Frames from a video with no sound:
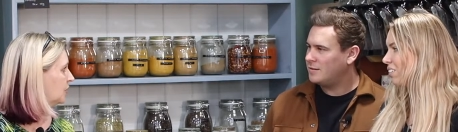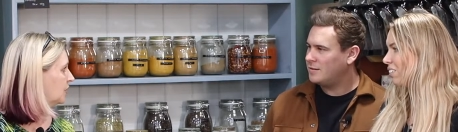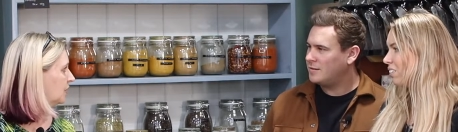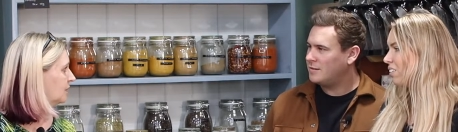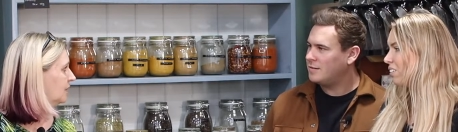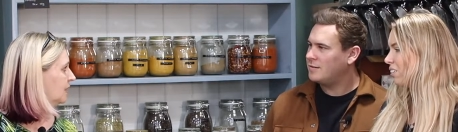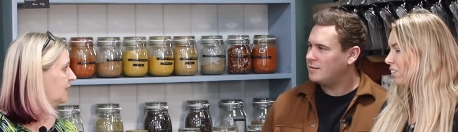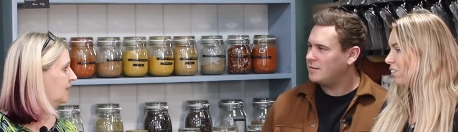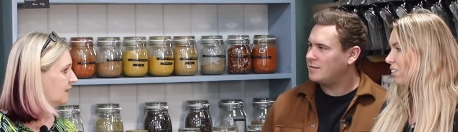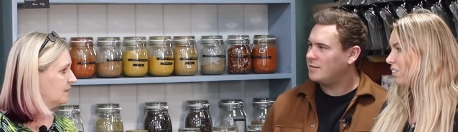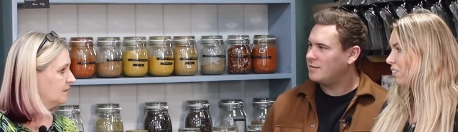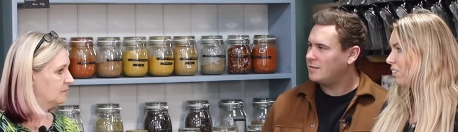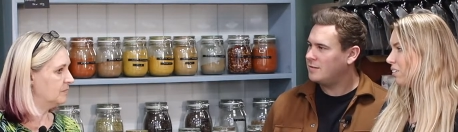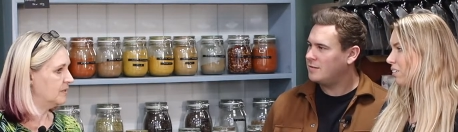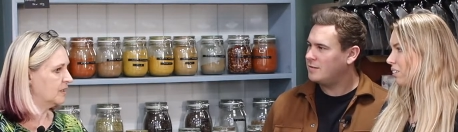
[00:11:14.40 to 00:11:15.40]
Speaker 1: on you,
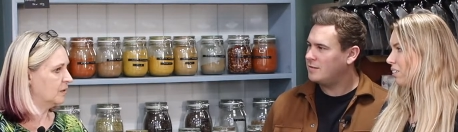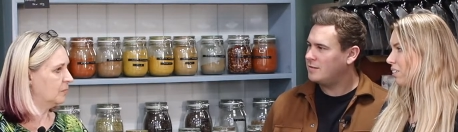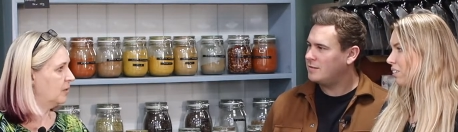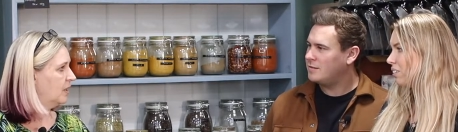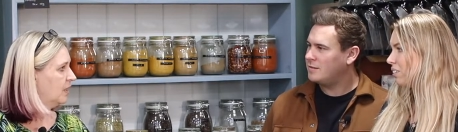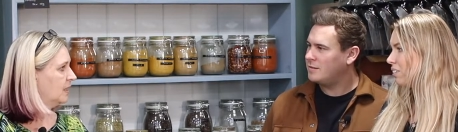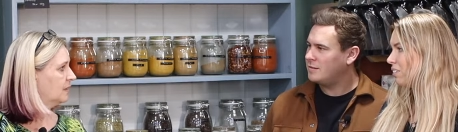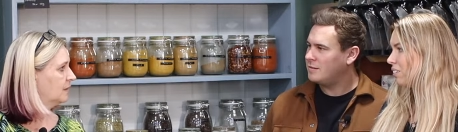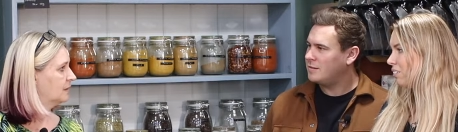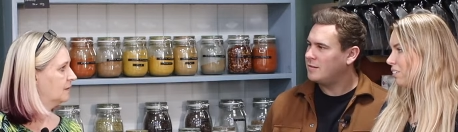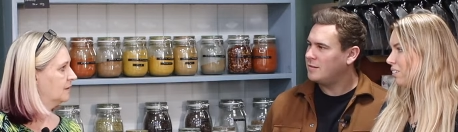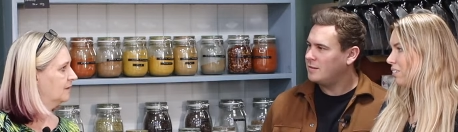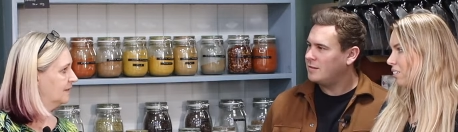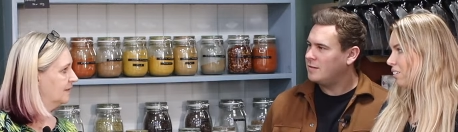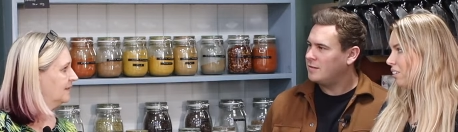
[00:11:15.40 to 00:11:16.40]
little by little.
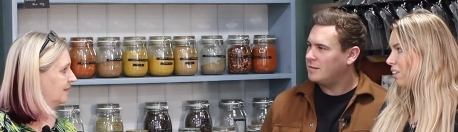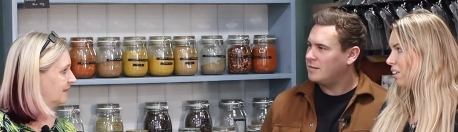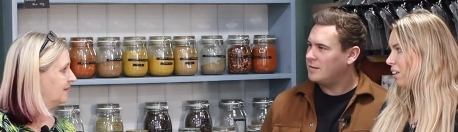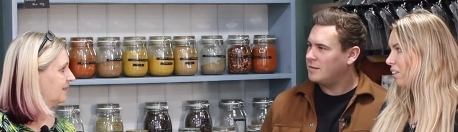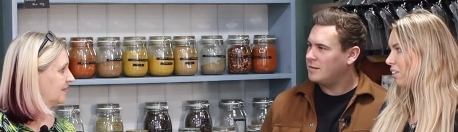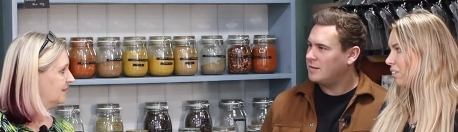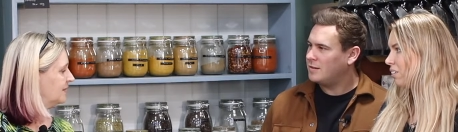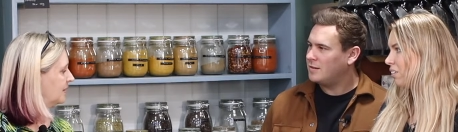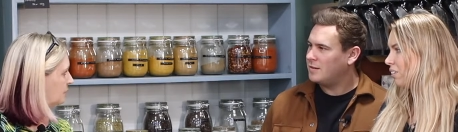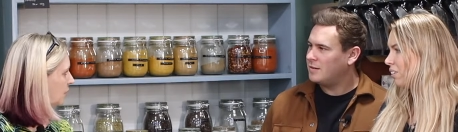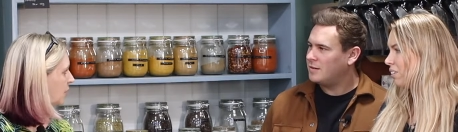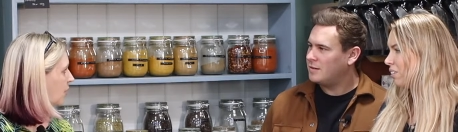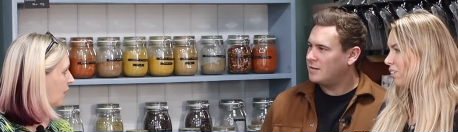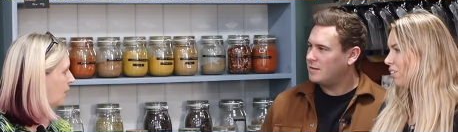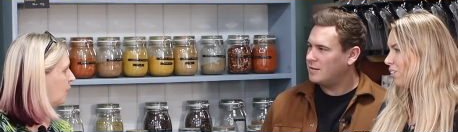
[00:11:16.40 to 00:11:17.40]
Yeah. And then
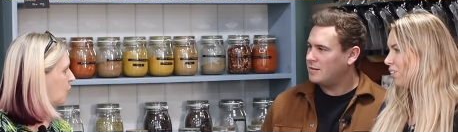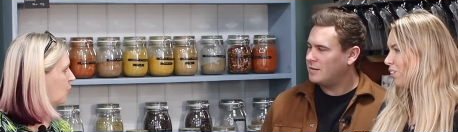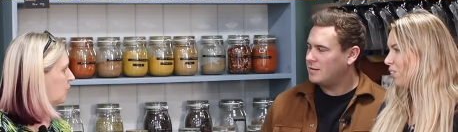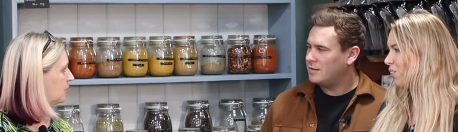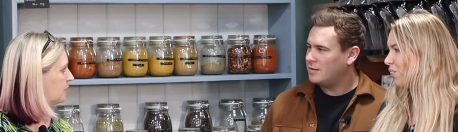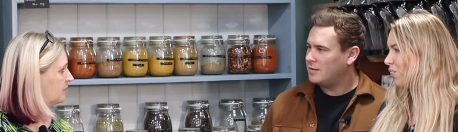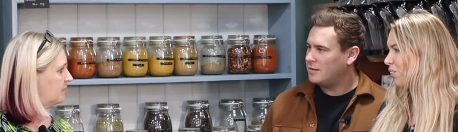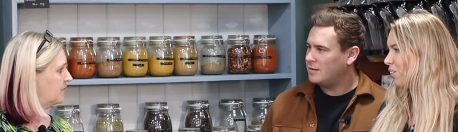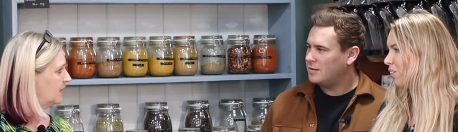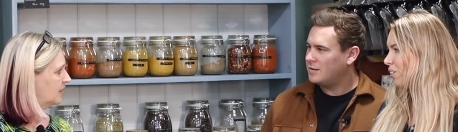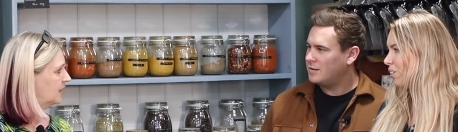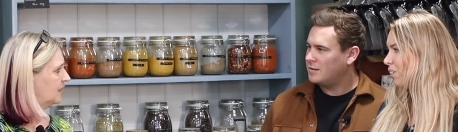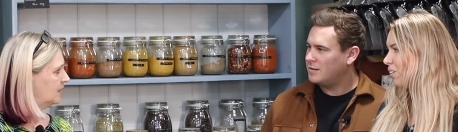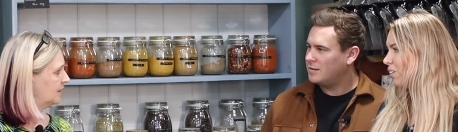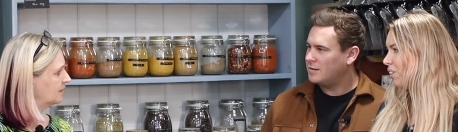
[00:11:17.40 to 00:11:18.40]
we are all
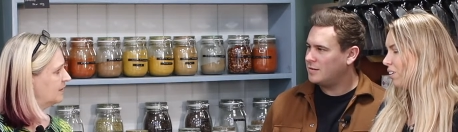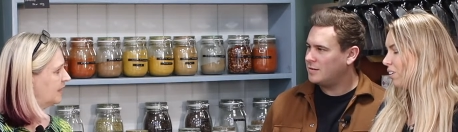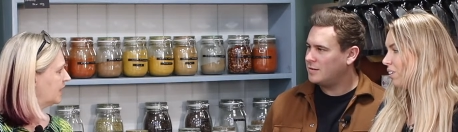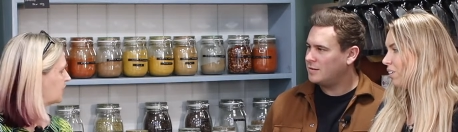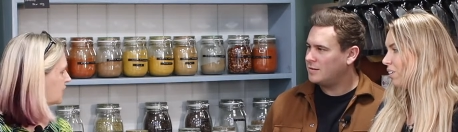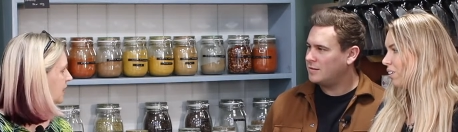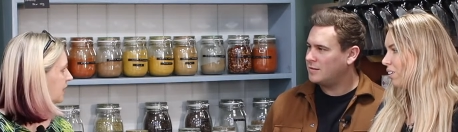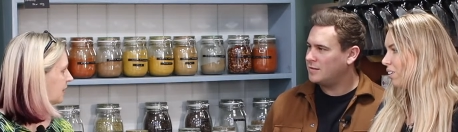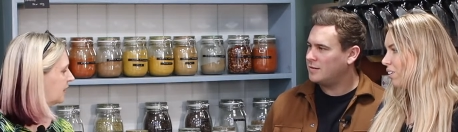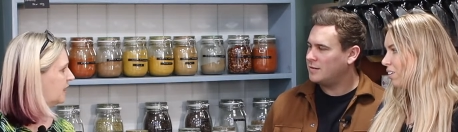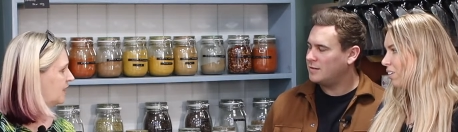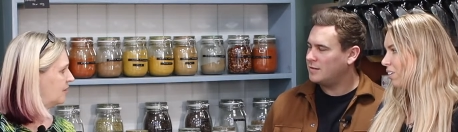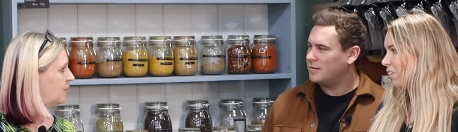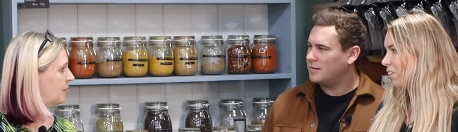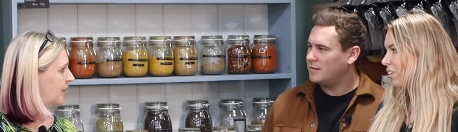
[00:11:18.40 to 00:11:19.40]
thinking, actually, I
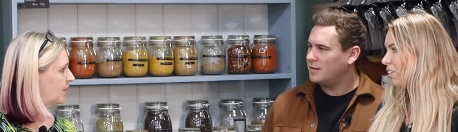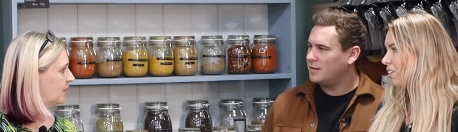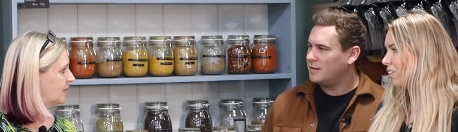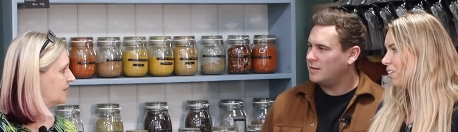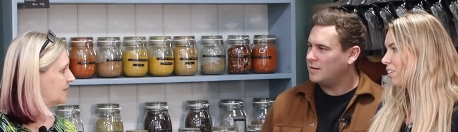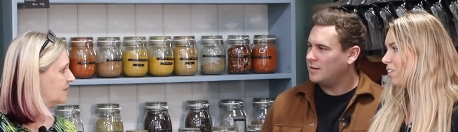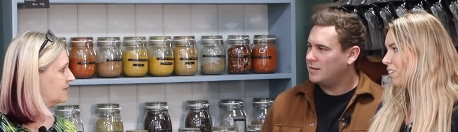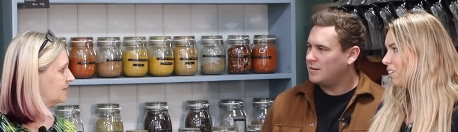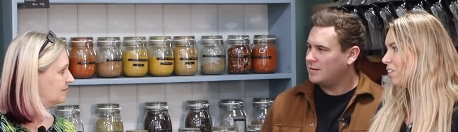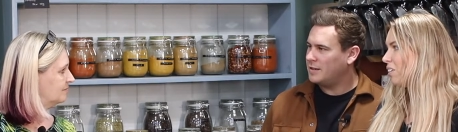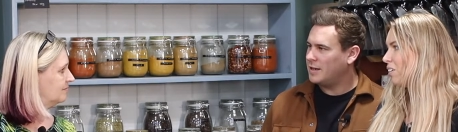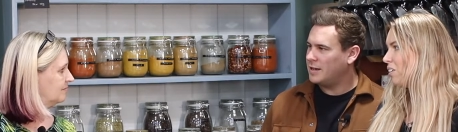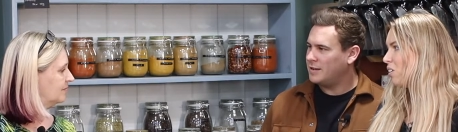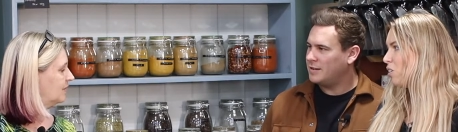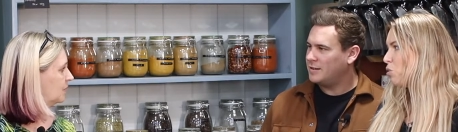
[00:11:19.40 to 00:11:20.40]
care about this and
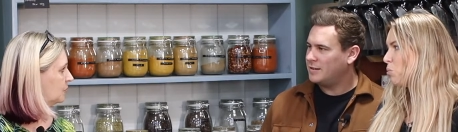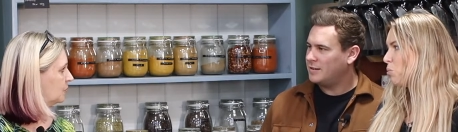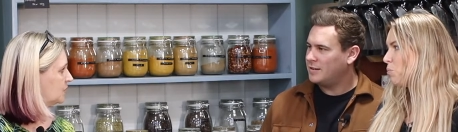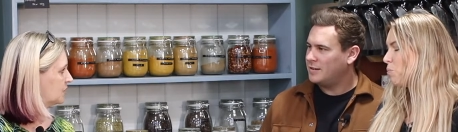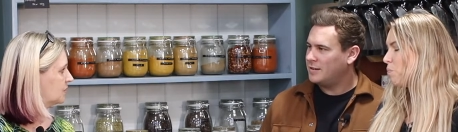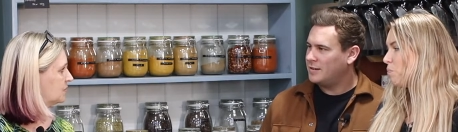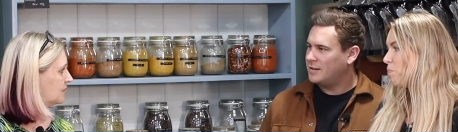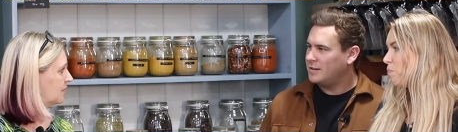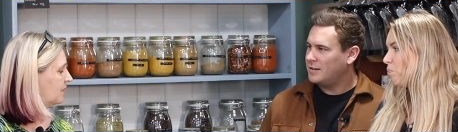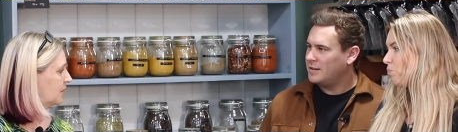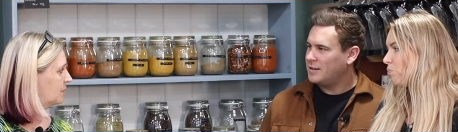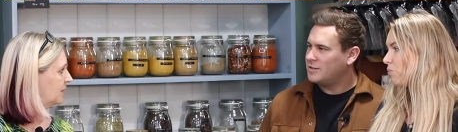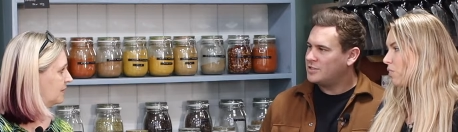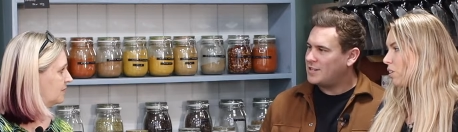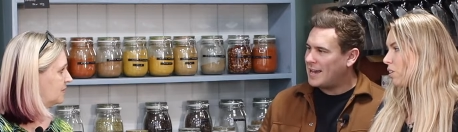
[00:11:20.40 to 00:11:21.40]
yeah. I want to do something
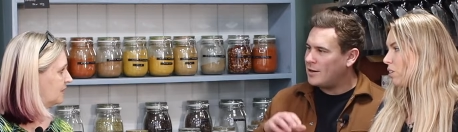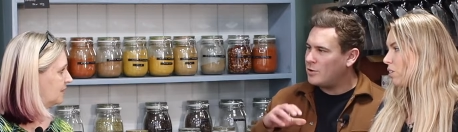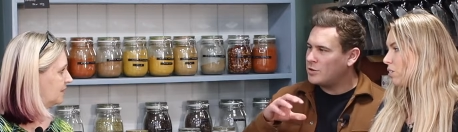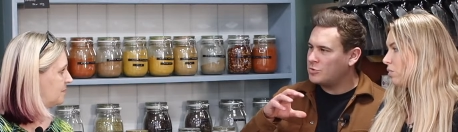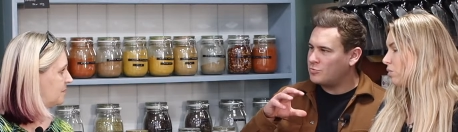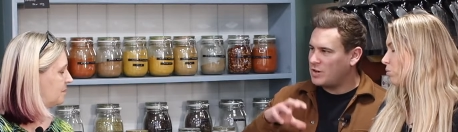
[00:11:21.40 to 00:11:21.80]
about it. So, how long